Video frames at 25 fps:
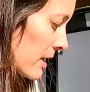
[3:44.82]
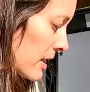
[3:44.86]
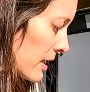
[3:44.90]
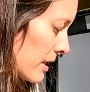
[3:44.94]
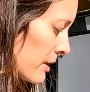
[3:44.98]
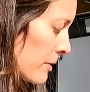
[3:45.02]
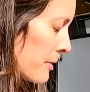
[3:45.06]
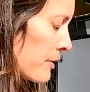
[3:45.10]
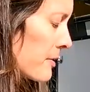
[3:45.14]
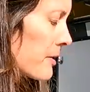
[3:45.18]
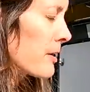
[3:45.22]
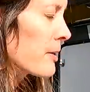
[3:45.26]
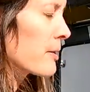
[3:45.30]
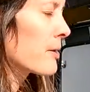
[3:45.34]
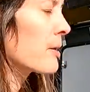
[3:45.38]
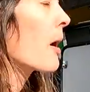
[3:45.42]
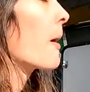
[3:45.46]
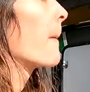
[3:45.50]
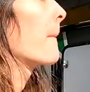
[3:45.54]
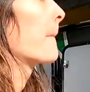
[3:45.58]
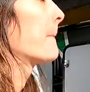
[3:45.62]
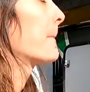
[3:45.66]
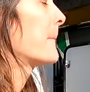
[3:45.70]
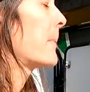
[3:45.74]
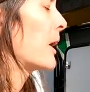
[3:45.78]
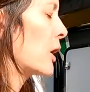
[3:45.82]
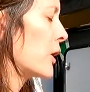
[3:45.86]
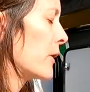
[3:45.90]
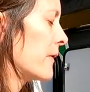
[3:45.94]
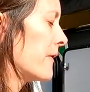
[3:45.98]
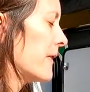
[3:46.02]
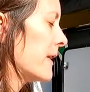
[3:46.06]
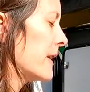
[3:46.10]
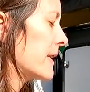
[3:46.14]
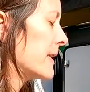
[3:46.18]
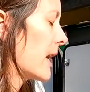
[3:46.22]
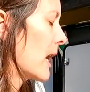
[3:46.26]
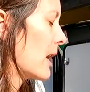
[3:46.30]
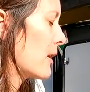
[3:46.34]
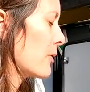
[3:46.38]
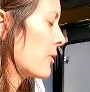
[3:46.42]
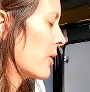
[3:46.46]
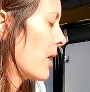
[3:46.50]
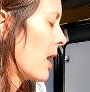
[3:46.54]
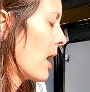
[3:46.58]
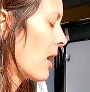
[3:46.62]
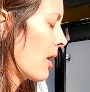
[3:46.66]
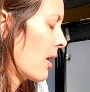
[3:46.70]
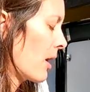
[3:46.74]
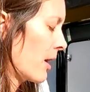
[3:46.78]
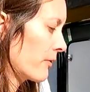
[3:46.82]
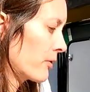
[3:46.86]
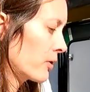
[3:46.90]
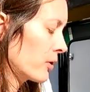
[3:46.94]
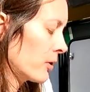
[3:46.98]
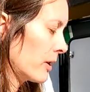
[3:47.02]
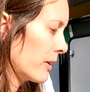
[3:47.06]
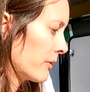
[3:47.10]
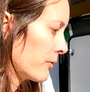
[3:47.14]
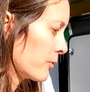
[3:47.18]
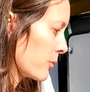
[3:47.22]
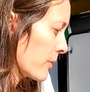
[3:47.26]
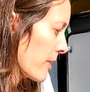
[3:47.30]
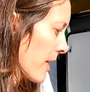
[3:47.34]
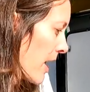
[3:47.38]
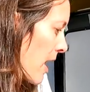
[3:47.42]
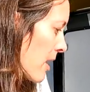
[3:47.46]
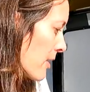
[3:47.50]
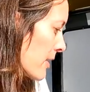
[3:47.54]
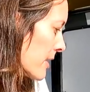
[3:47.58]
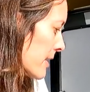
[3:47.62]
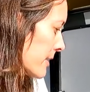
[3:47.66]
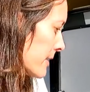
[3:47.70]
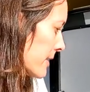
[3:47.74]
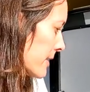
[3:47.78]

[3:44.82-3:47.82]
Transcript: This is perfect. I don't know how I ever lived without